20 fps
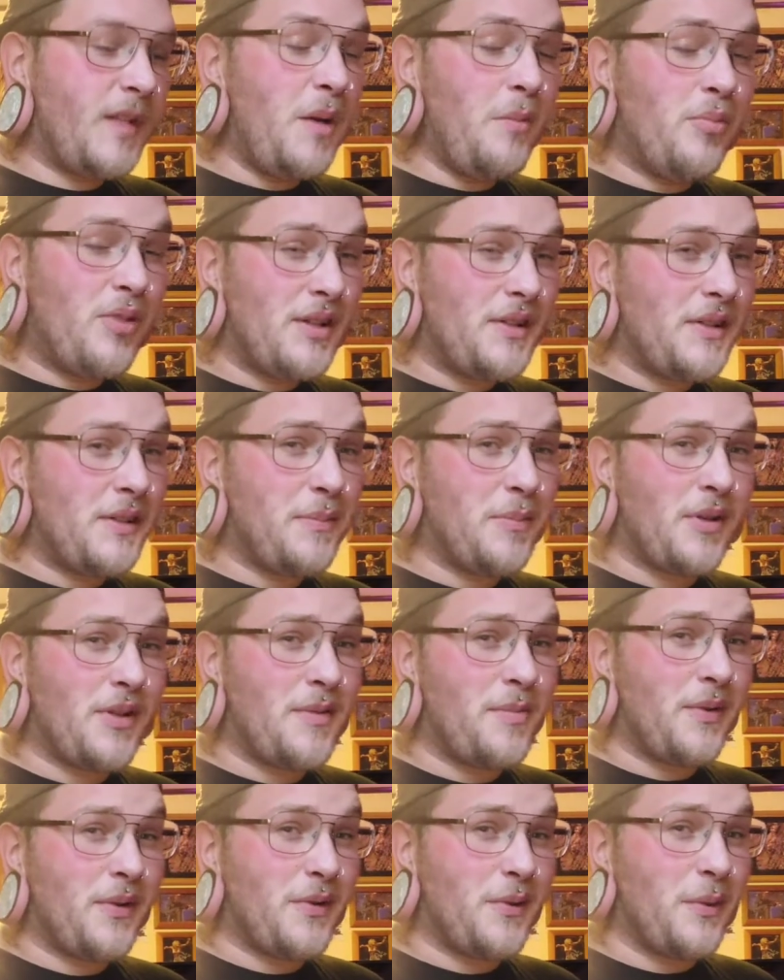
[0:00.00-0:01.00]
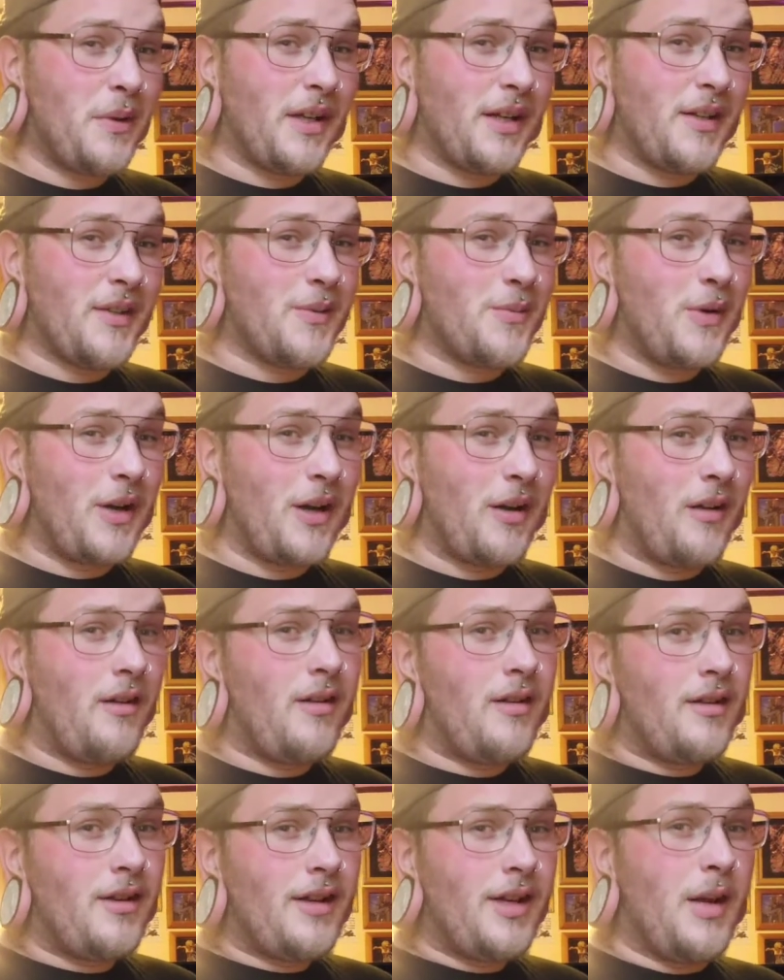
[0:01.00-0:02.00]
Princess Principal's doing it as well,
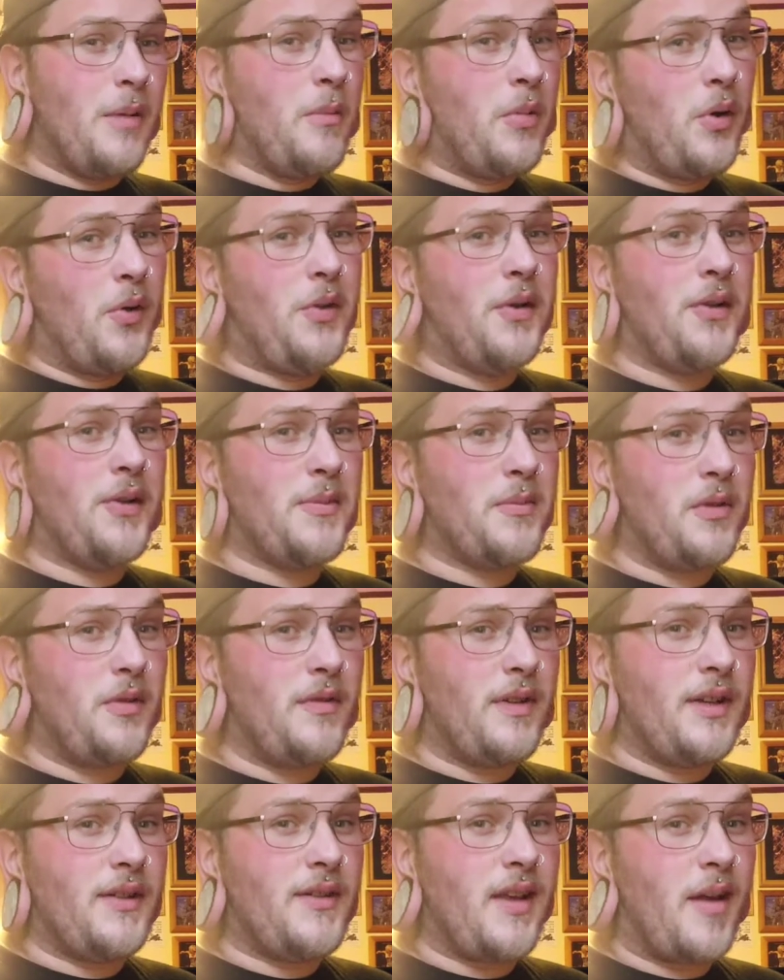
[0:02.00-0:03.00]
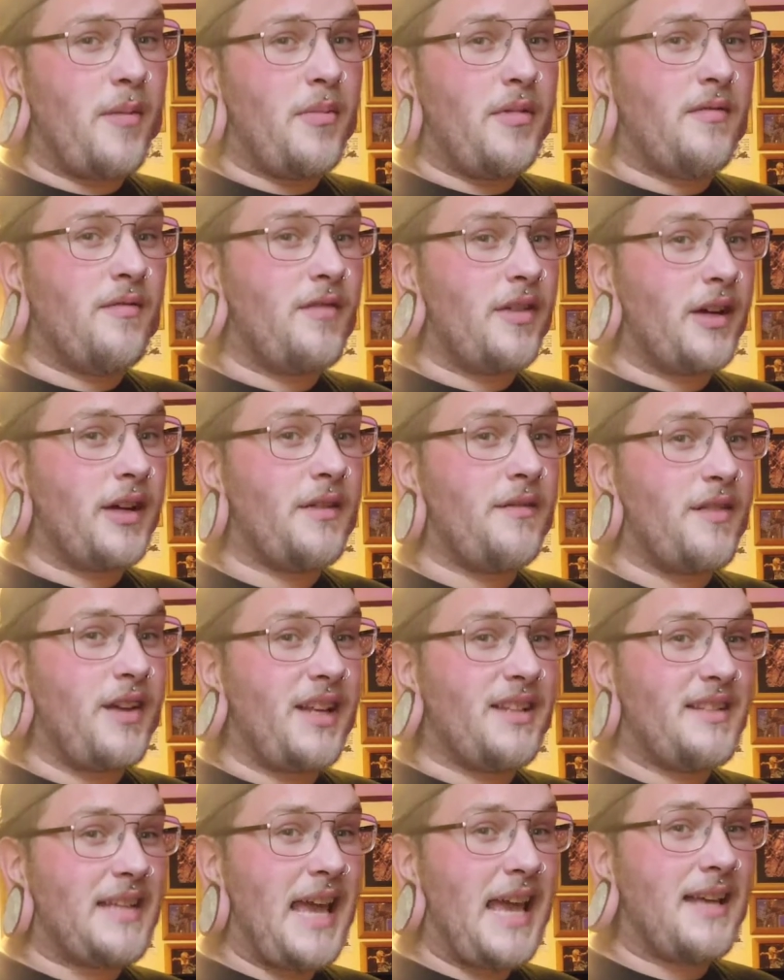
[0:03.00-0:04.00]
and both those movies have been freaking
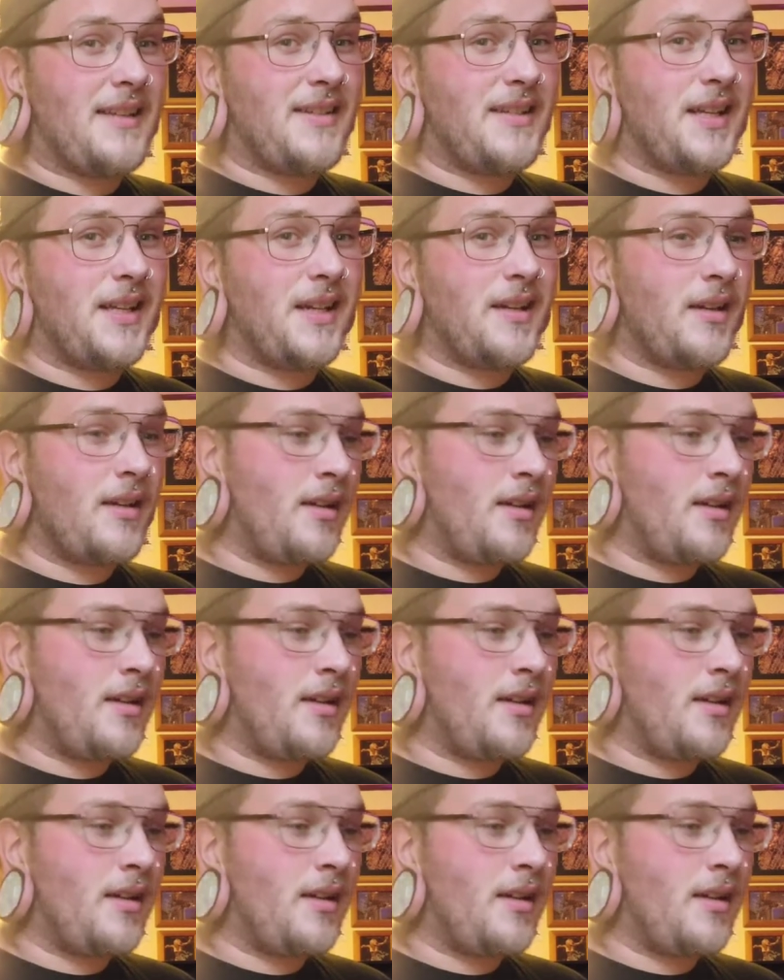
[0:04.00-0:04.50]
fantastic.